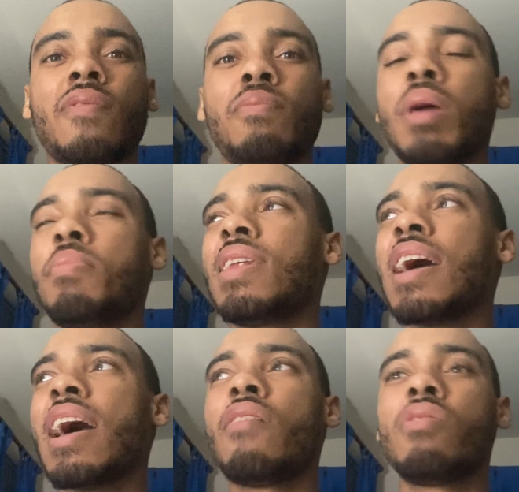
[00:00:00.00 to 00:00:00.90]
Maybe
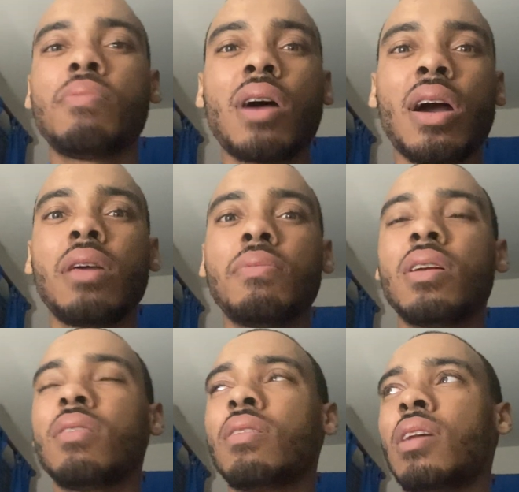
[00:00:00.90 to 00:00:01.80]
not everybody,
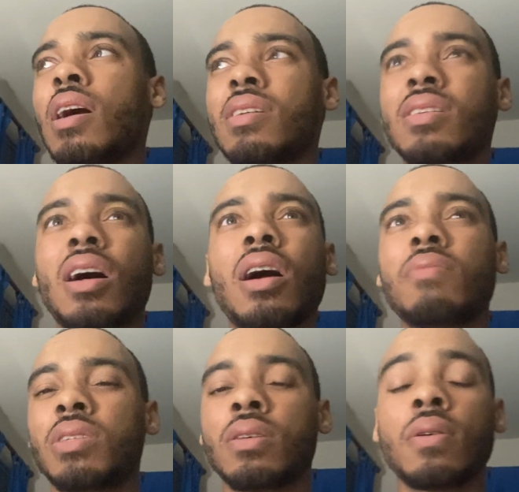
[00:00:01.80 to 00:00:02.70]
but a lot of
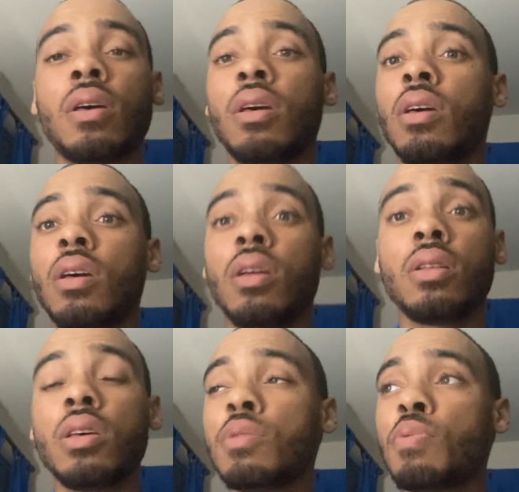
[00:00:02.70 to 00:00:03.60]
times
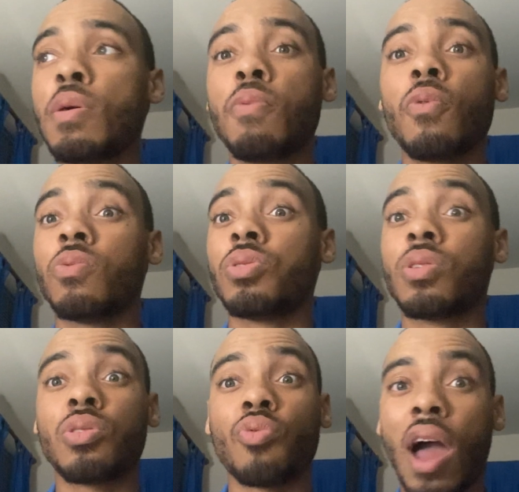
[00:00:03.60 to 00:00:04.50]
these people
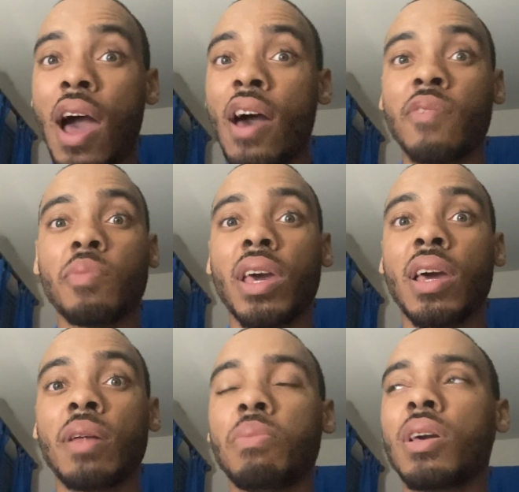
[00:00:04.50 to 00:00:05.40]
thrive,
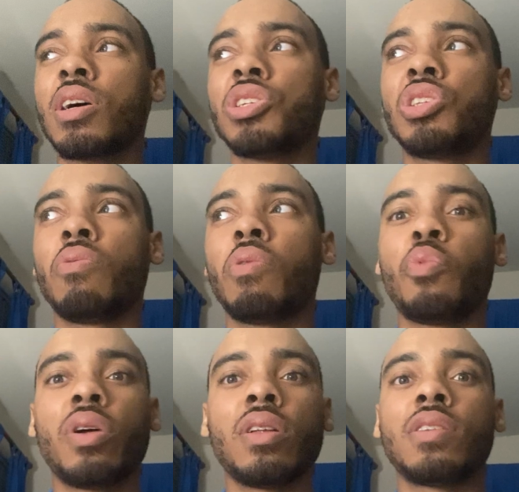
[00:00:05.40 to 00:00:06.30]
man, because they were
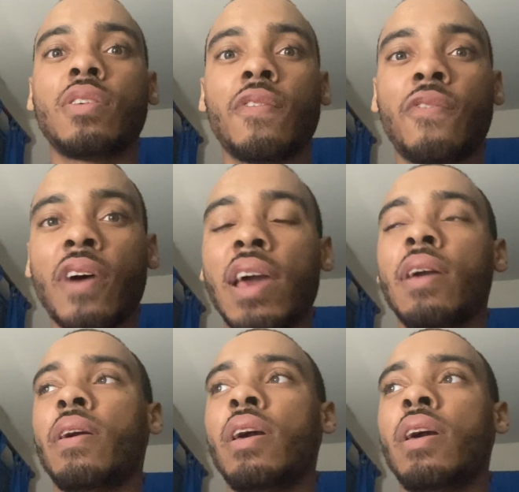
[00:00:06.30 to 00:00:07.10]
willing to fight.